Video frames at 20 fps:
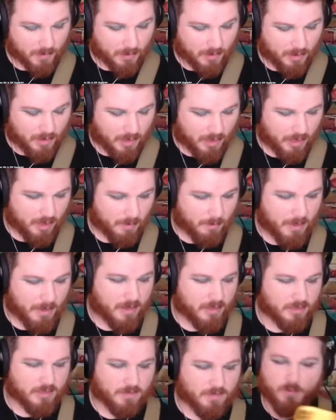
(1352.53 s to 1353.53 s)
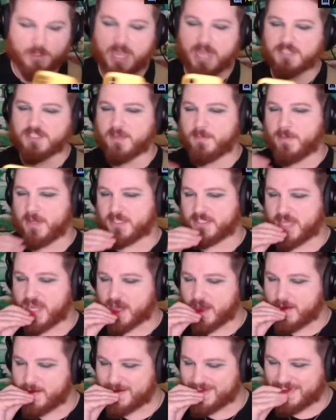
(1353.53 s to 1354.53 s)
And if you guys give me a
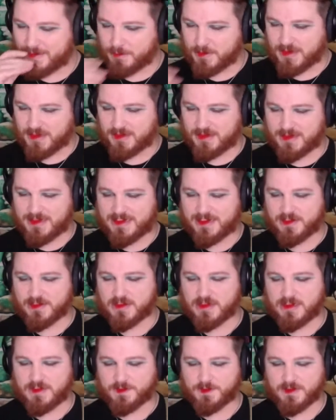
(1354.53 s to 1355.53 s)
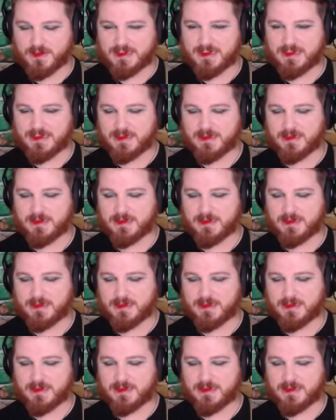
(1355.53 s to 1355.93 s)
second, I'm going to send out the call for that.